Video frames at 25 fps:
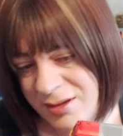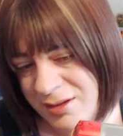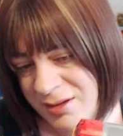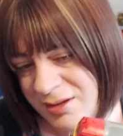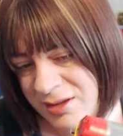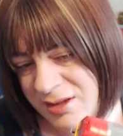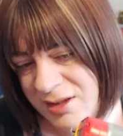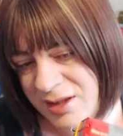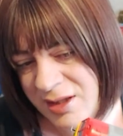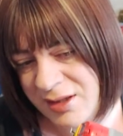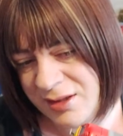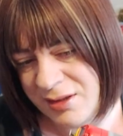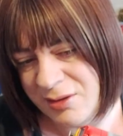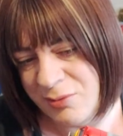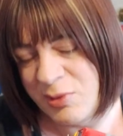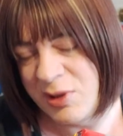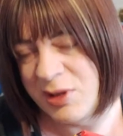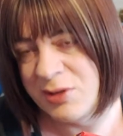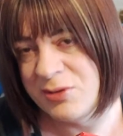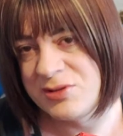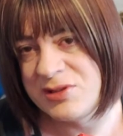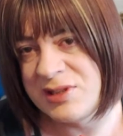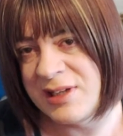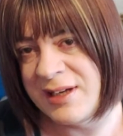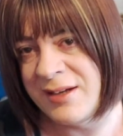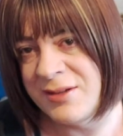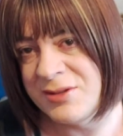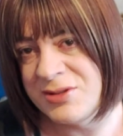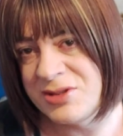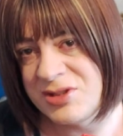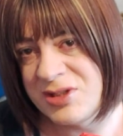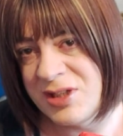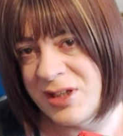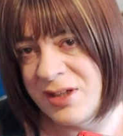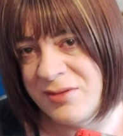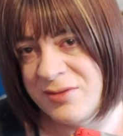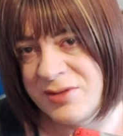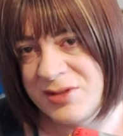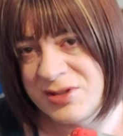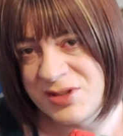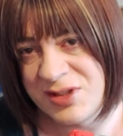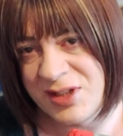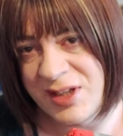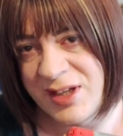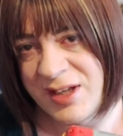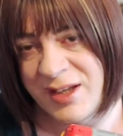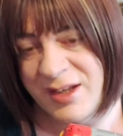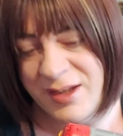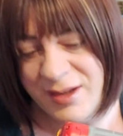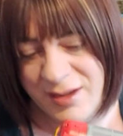cleaned the wheels out, serviced
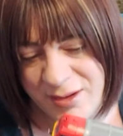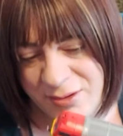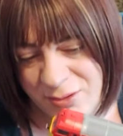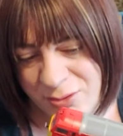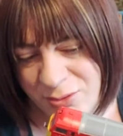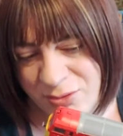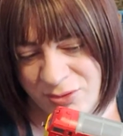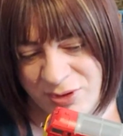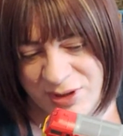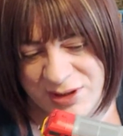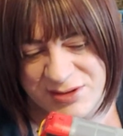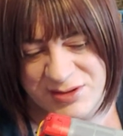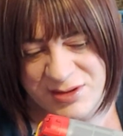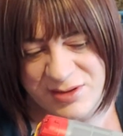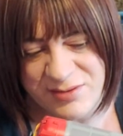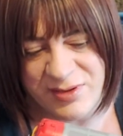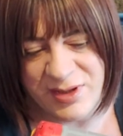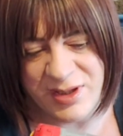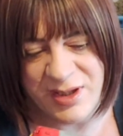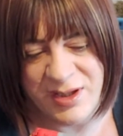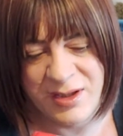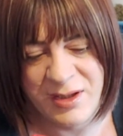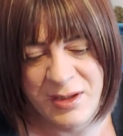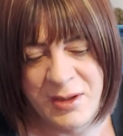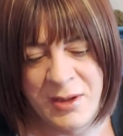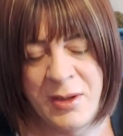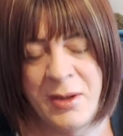it, and all the rest of it.